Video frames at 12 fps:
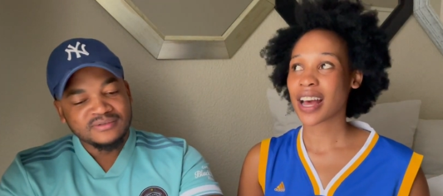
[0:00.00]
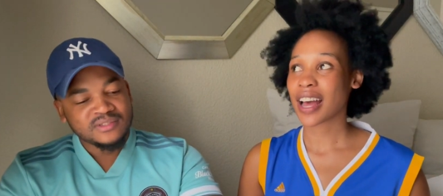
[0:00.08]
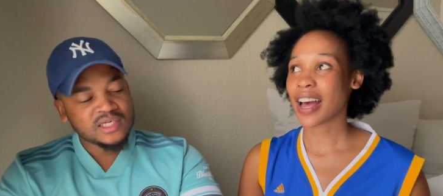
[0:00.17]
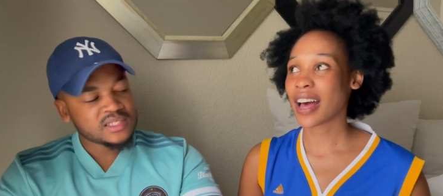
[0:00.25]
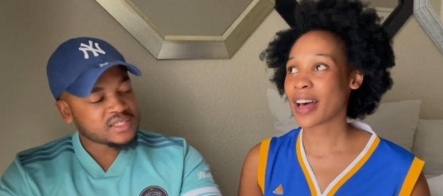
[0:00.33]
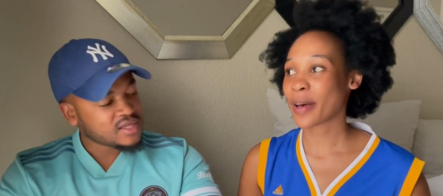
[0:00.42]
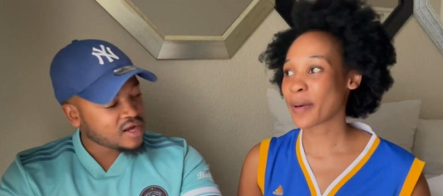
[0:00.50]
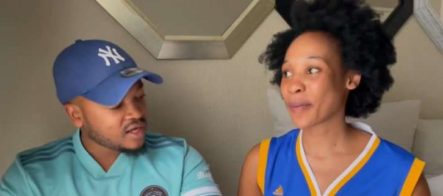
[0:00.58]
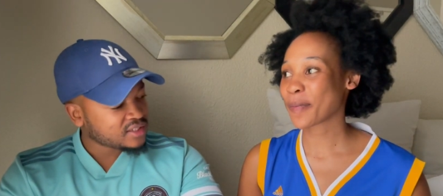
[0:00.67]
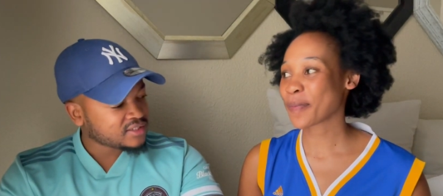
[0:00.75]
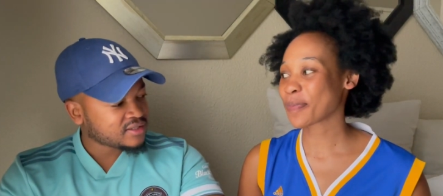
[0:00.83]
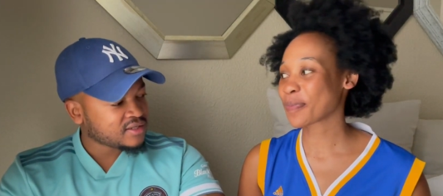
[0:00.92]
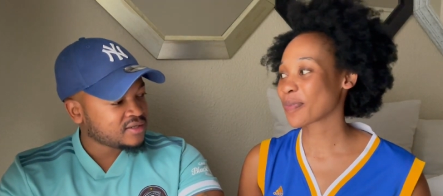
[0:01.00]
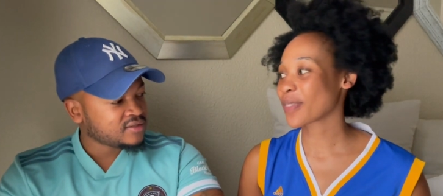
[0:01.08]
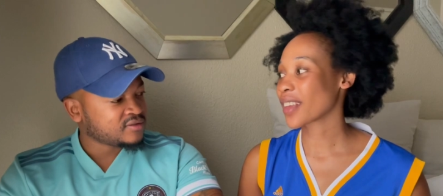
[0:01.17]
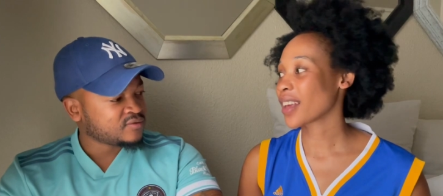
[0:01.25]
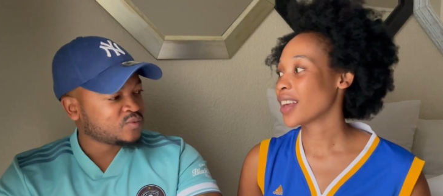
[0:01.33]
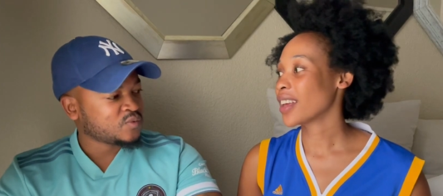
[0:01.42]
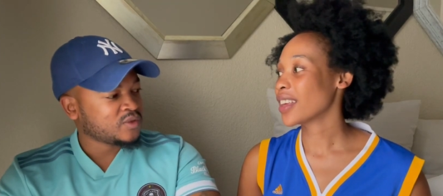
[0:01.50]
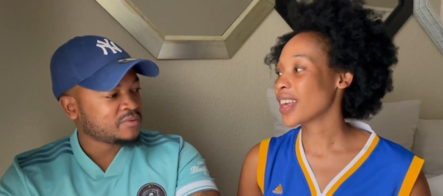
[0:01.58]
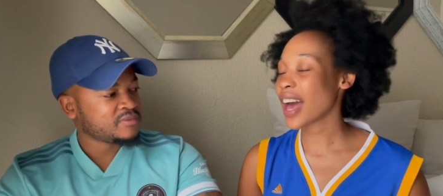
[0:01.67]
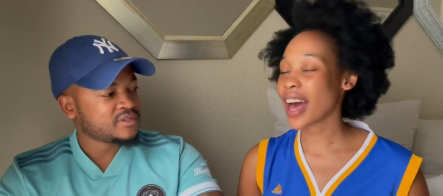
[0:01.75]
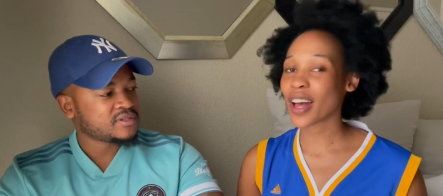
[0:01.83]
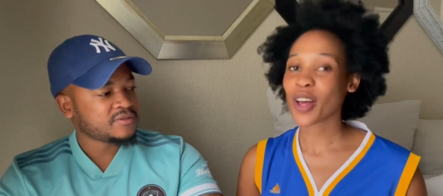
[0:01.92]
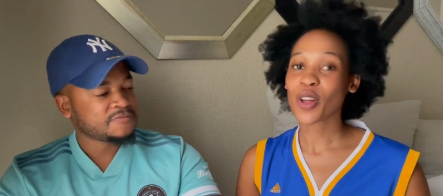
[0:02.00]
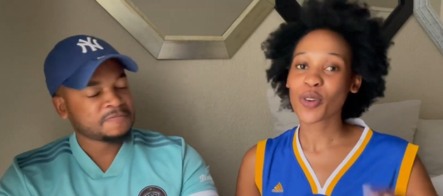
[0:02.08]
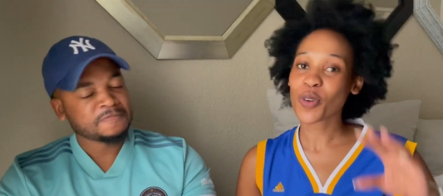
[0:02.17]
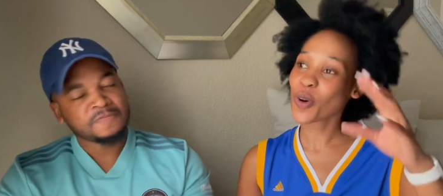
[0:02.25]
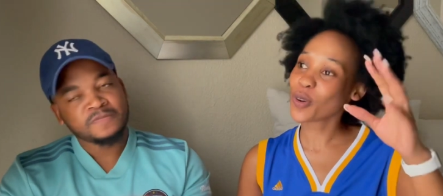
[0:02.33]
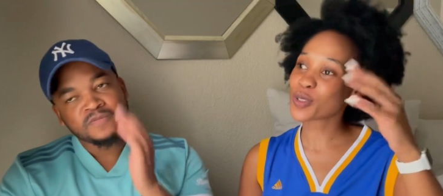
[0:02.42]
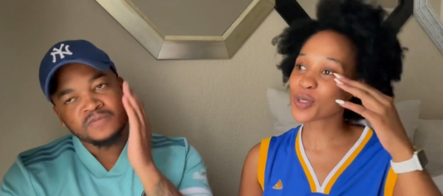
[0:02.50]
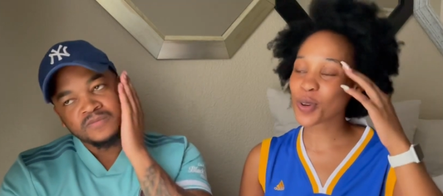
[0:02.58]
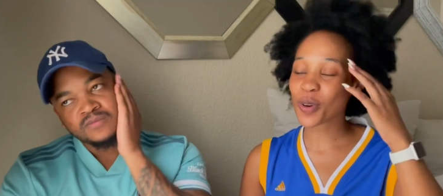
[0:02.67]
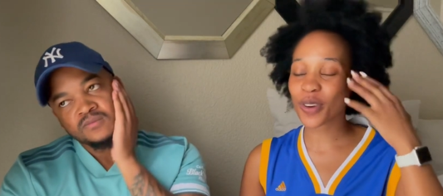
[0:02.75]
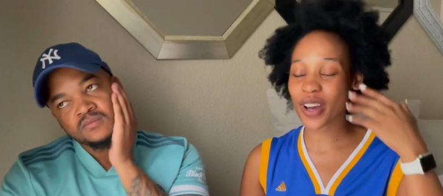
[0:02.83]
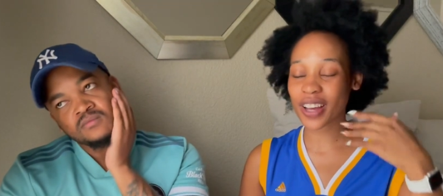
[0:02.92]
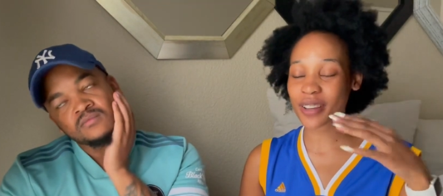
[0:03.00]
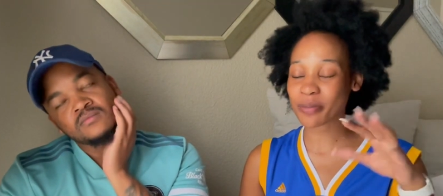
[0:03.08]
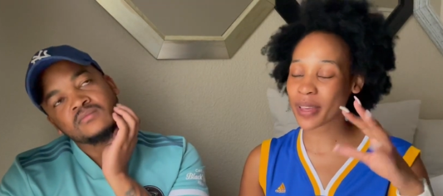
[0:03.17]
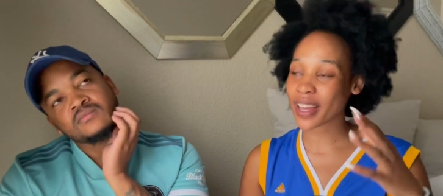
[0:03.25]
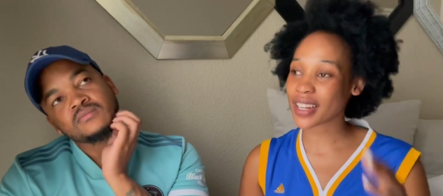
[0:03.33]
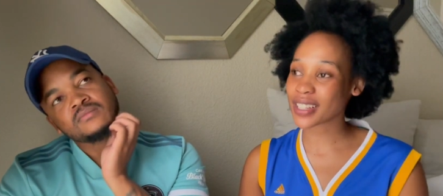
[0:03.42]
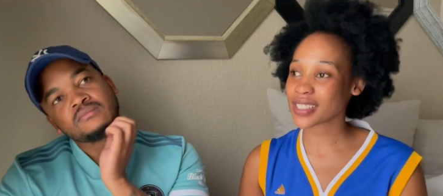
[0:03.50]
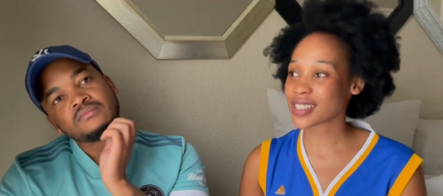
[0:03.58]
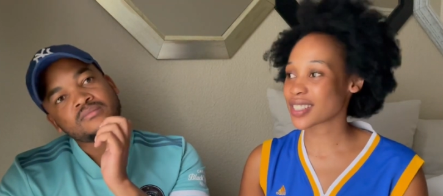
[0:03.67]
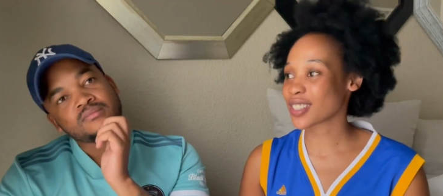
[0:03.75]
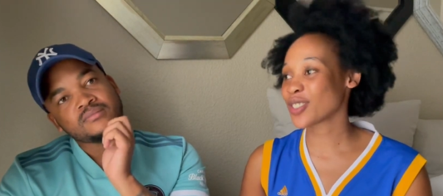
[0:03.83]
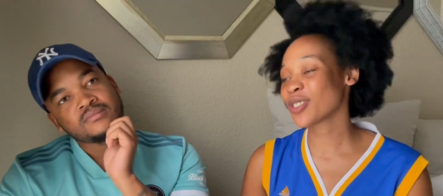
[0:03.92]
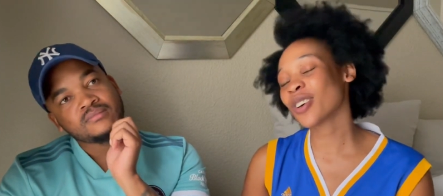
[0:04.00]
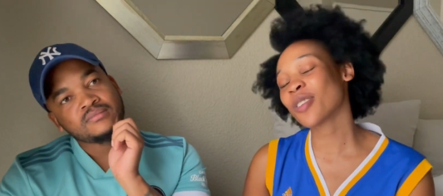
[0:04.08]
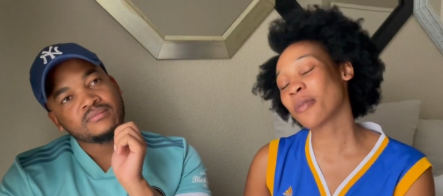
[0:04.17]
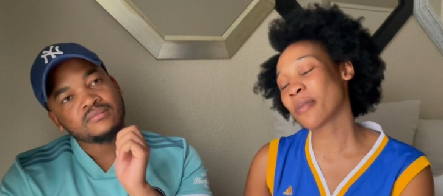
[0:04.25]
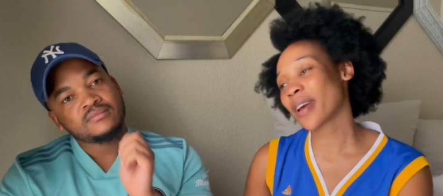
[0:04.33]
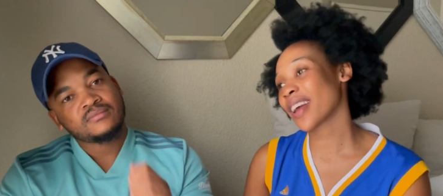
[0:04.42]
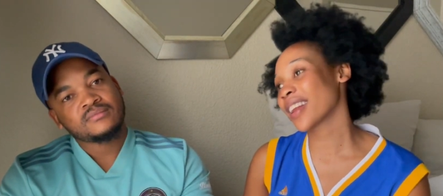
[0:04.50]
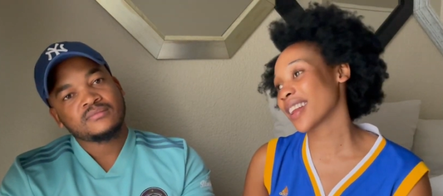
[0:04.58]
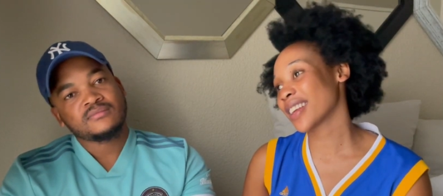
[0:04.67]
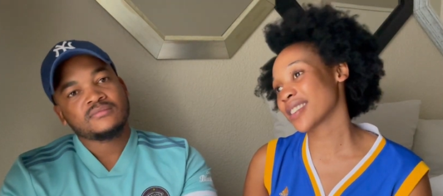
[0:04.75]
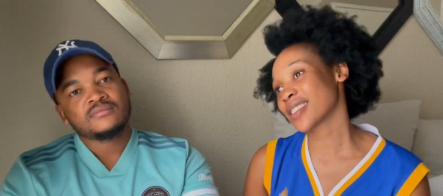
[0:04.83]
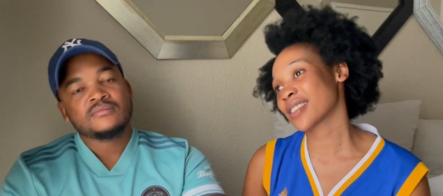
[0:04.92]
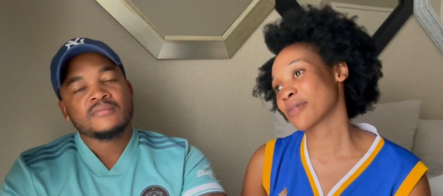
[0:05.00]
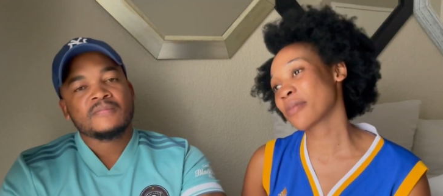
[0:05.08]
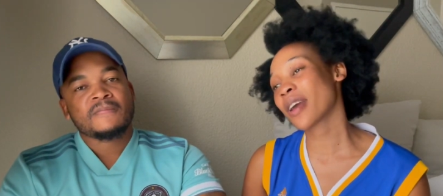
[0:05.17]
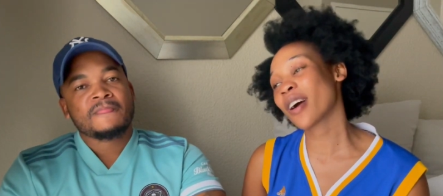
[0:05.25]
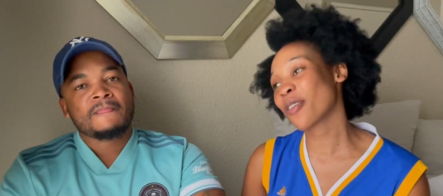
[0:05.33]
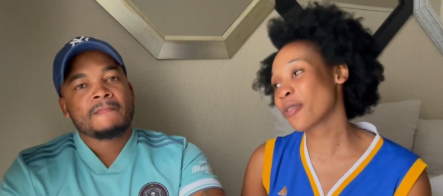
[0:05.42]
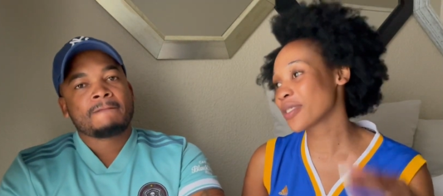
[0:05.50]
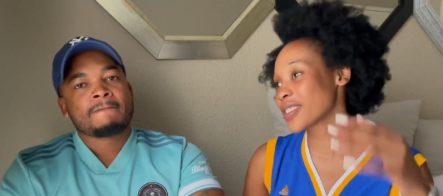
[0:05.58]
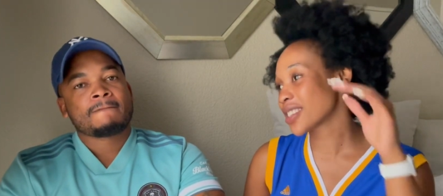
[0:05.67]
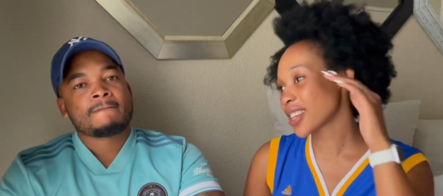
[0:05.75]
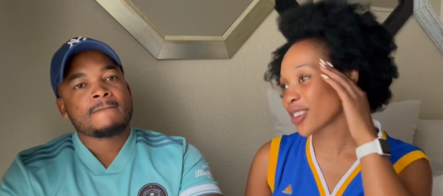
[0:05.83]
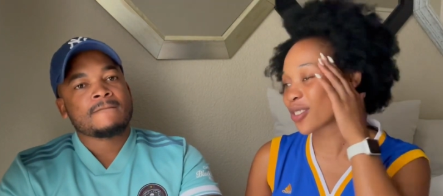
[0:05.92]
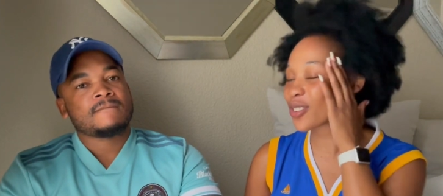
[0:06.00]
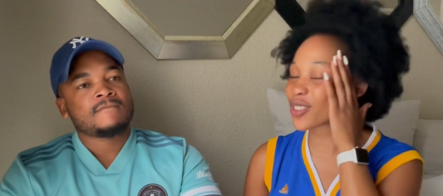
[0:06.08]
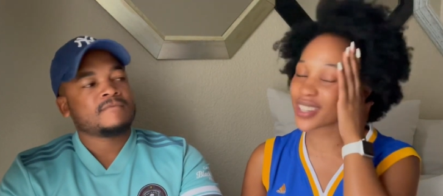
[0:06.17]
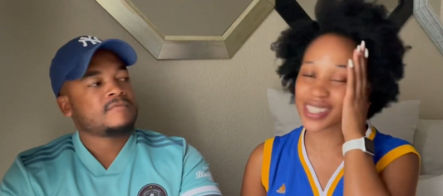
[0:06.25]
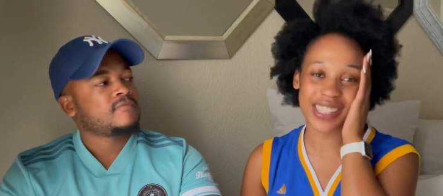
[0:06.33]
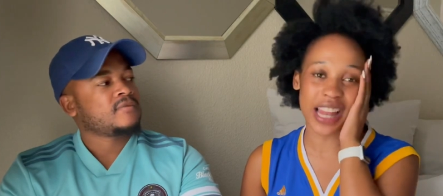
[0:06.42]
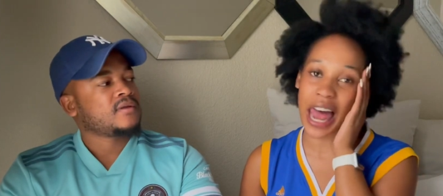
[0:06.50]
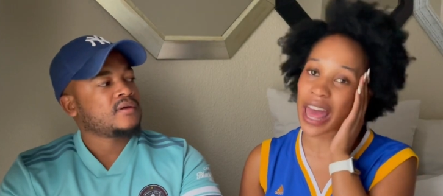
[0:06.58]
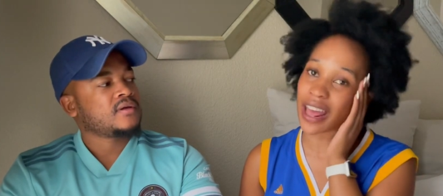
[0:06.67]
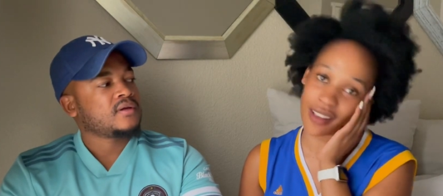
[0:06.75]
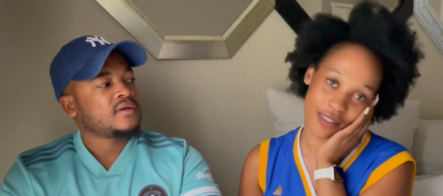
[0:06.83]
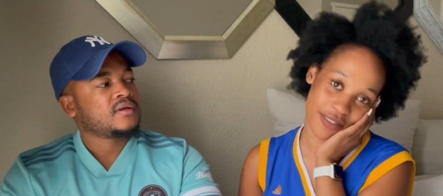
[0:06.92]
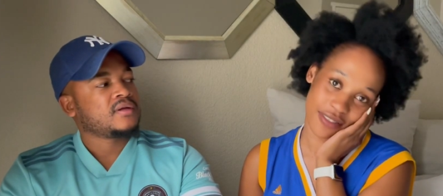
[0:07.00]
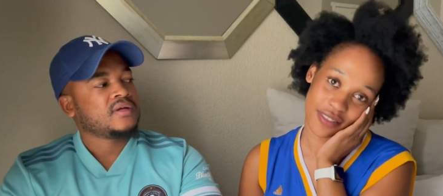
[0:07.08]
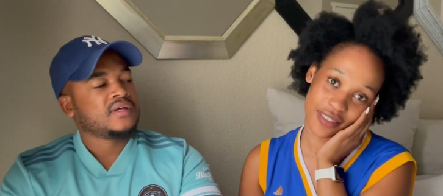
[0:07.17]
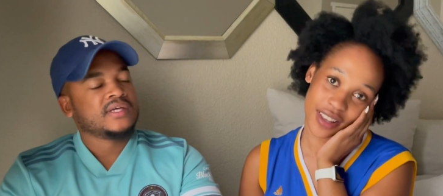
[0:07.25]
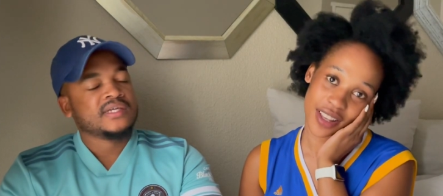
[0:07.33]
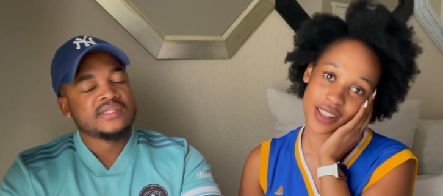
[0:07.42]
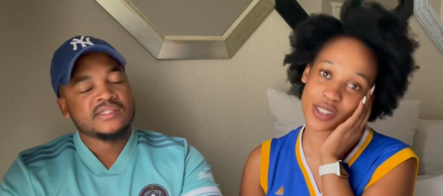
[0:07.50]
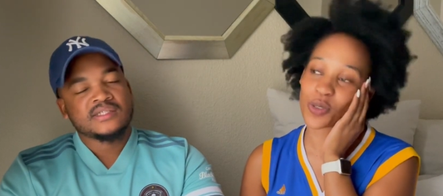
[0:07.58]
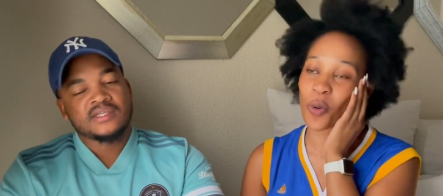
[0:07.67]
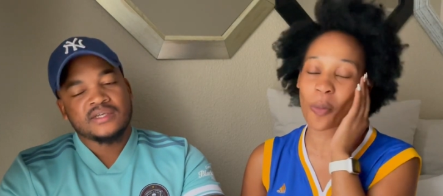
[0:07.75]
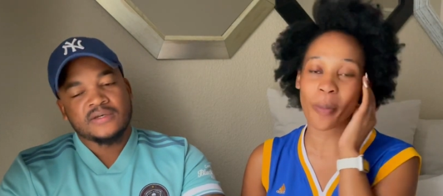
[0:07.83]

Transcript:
Speaker 1: let's um, start then. What yeah. Was...
Speaker 2: No. So, ah, man. You know, man. Me, I always say, you know, this life. There's no